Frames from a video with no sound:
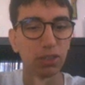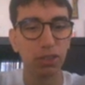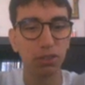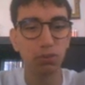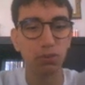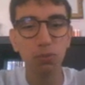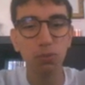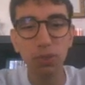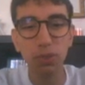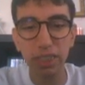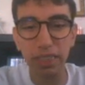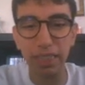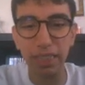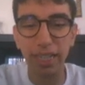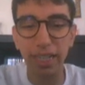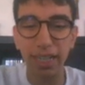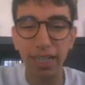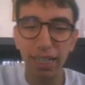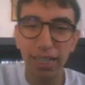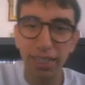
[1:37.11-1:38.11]
I don't really
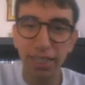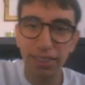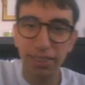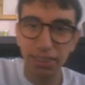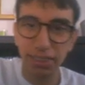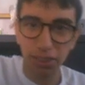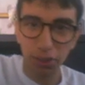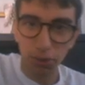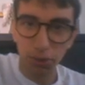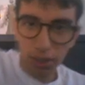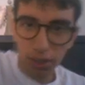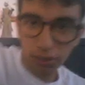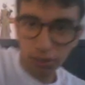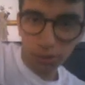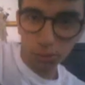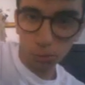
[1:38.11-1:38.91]
know how I